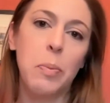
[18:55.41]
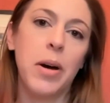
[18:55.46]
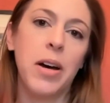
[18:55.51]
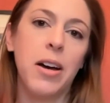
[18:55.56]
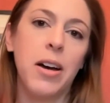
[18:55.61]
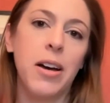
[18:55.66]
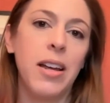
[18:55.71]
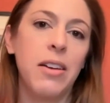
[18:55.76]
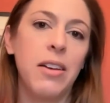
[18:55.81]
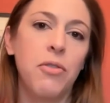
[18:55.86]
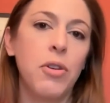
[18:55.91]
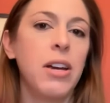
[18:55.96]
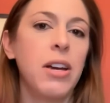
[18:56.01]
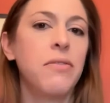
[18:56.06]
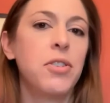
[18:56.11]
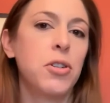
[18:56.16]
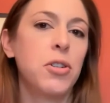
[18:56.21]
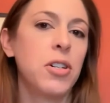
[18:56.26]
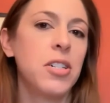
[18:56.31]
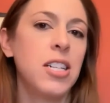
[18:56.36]
but if we
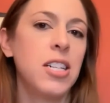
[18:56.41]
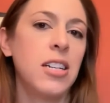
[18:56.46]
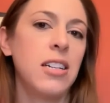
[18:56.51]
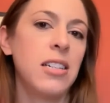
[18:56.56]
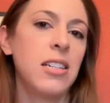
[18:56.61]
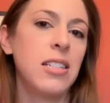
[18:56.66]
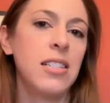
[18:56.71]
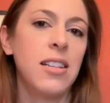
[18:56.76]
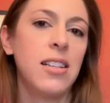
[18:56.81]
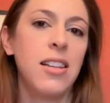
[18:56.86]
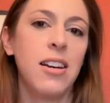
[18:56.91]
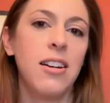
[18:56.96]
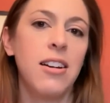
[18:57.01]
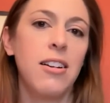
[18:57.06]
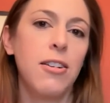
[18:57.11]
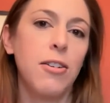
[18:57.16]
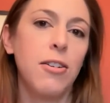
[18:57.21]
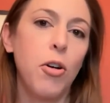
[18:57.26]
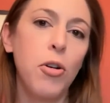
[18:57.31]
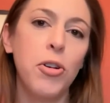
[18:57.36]
have tortillas,
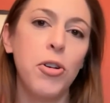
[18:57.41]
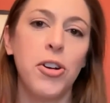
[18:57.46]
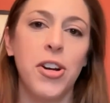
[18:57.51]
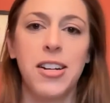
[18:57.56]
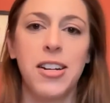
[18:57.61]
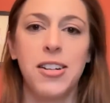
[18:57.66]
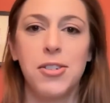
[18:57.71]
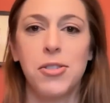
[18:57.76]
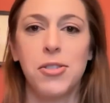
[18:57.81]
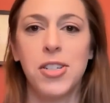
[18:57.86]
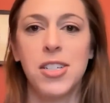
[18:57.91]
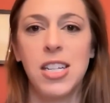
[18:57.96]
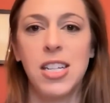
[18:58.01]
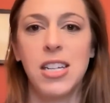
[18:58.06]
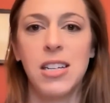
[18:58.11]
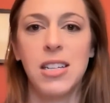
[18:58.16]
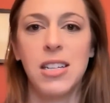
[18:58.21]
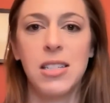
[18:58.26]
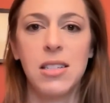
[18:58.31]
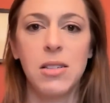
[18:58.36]
they're whole grain
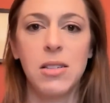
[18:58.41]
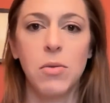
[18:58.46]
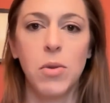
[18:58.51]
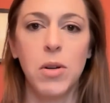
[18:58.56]
tortillas.